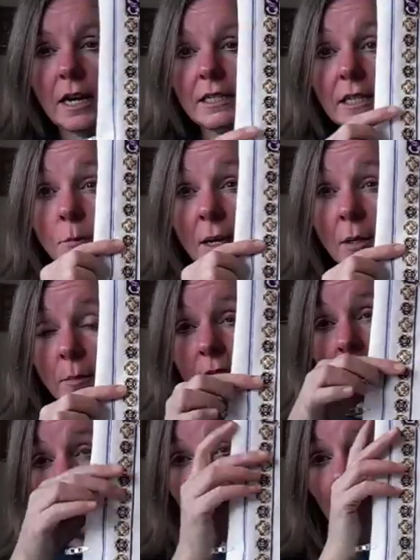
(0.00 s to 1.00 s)
I did make a
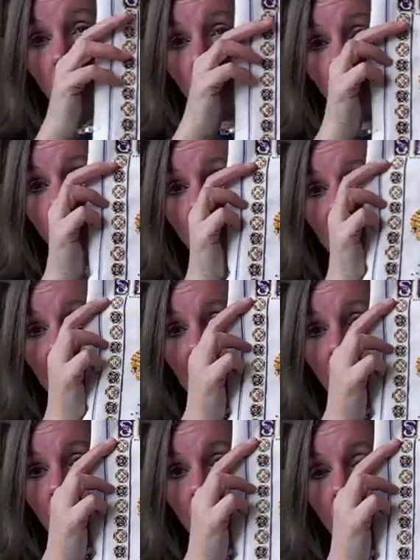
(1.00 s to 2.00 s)
mistake over
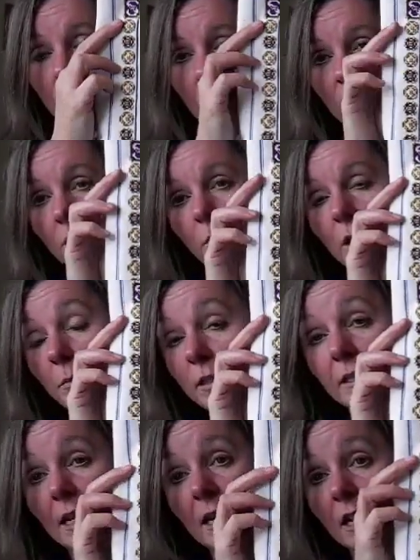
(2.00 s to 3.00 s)
here. It's not really a
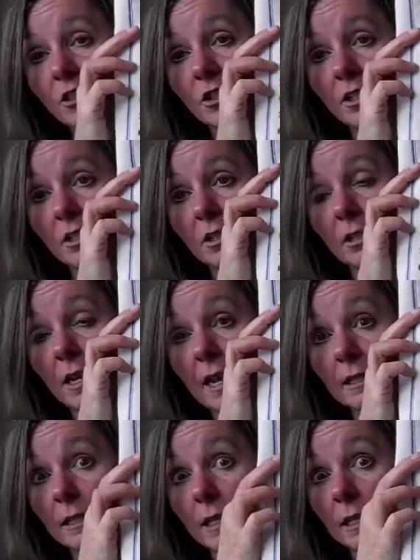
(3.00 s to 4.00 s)
mistake. I just
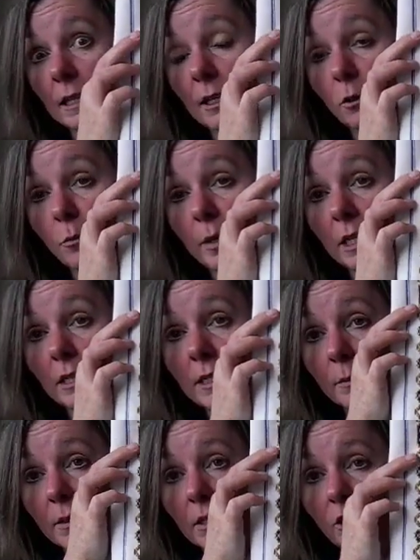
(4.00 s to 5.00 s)
accidentally omitted
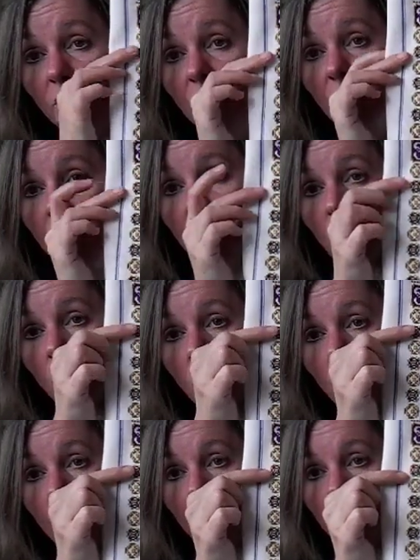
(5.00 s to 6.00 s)
some stitches.
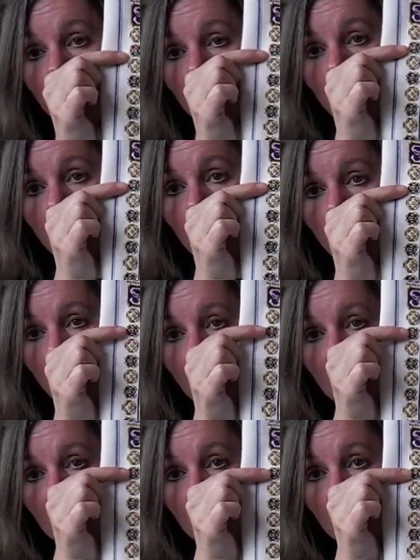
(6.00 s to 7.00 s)
So I think
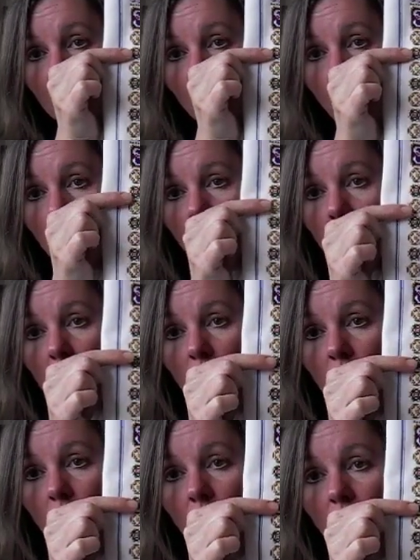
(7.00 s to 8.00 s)
it's this one,
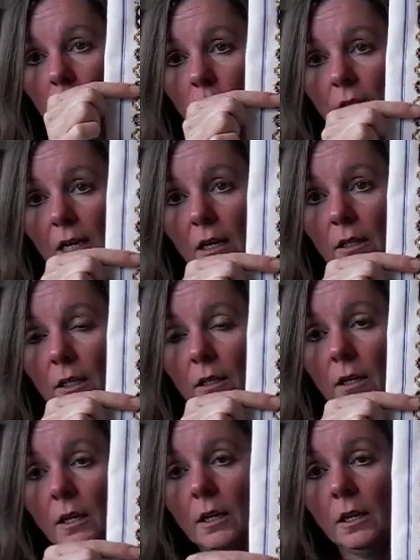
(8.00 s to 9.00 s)
this
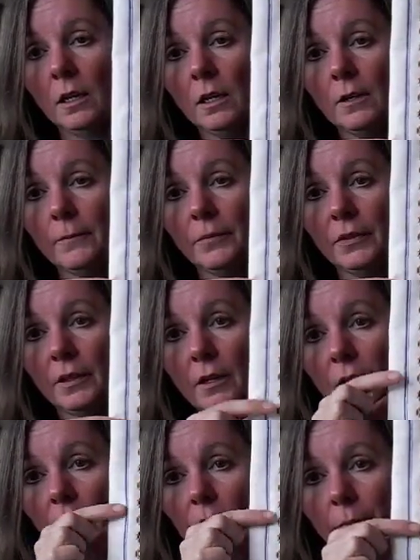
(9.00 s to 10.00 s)
medallion.
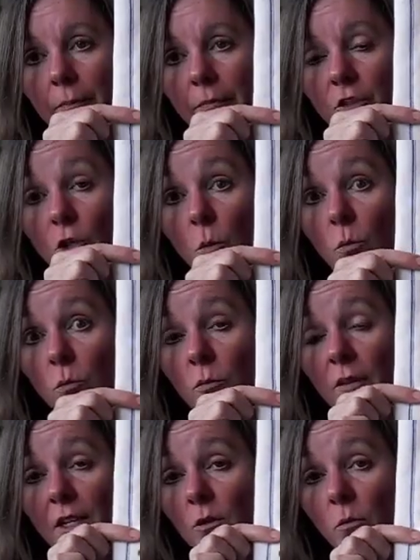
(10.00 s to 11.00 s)
Um, don't
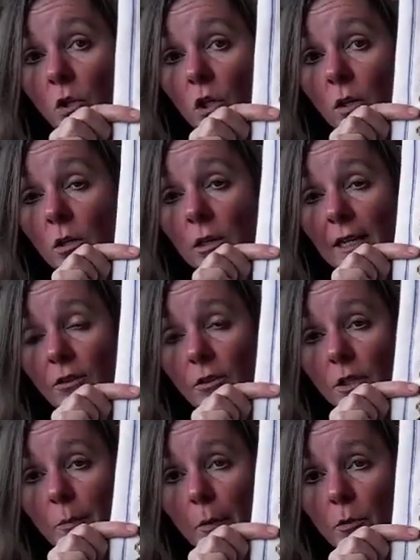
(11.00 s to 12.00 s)
They don't look like
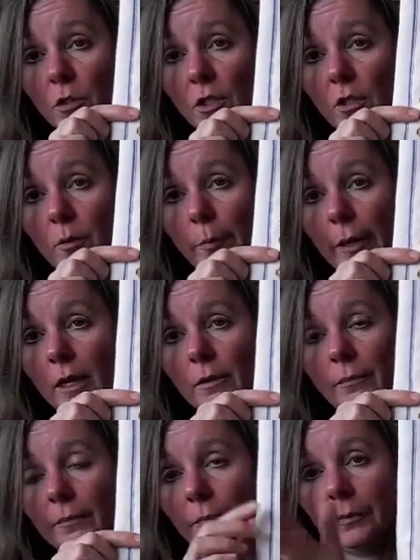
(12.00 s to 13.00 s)
they're supposed to, but
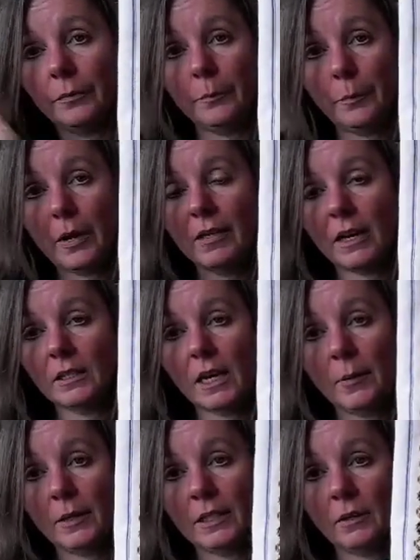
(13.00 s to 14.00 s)
by that
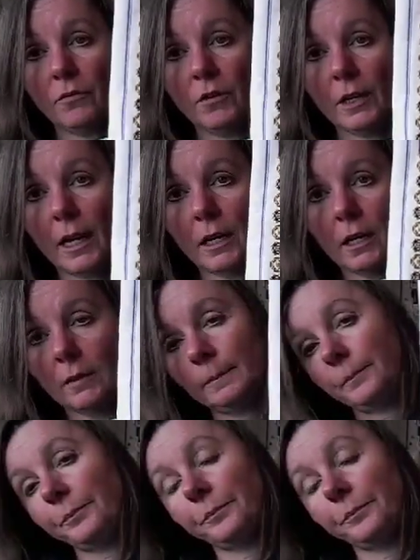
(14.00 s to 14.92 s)
time I said forget it.